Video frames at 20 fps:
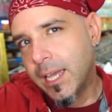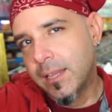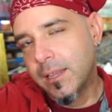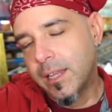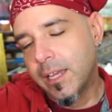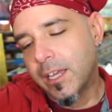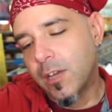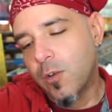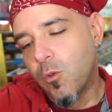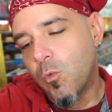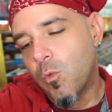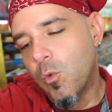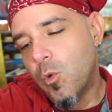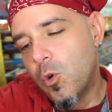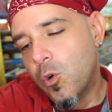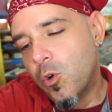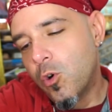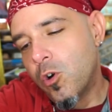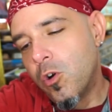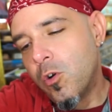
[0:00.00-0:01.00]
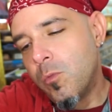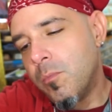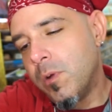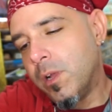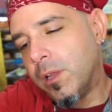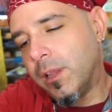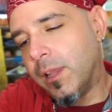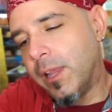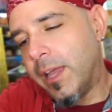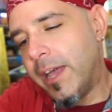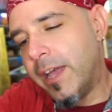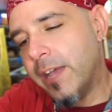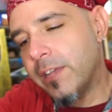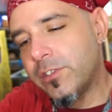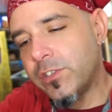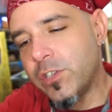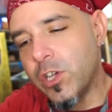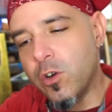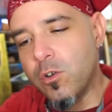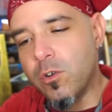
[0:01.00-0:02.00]
And like a warm
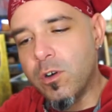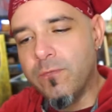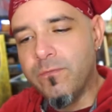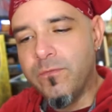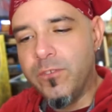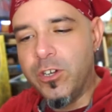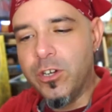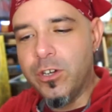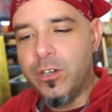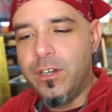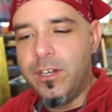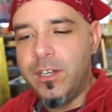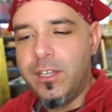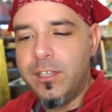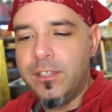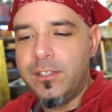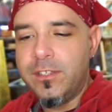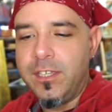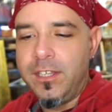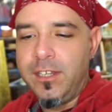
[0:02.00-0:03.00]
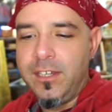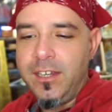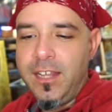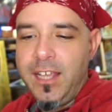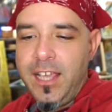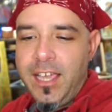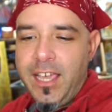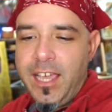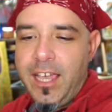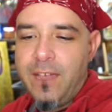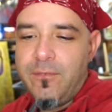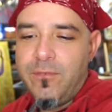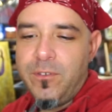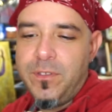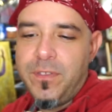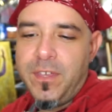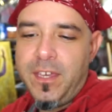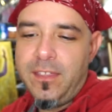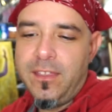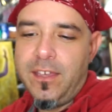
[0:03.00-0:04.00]
lasso of goodness and
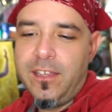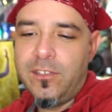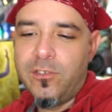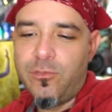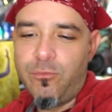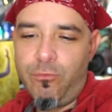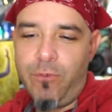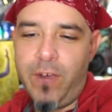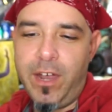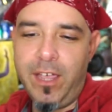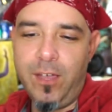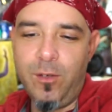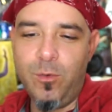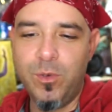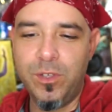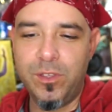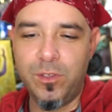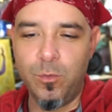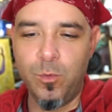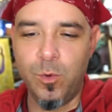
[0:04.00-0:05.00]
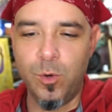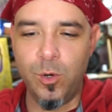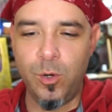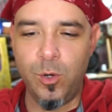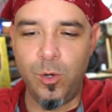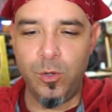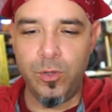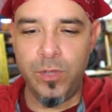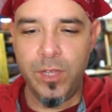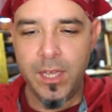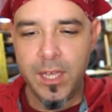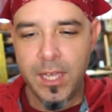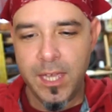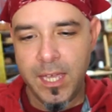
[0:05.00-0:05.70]
everything that's right with the world,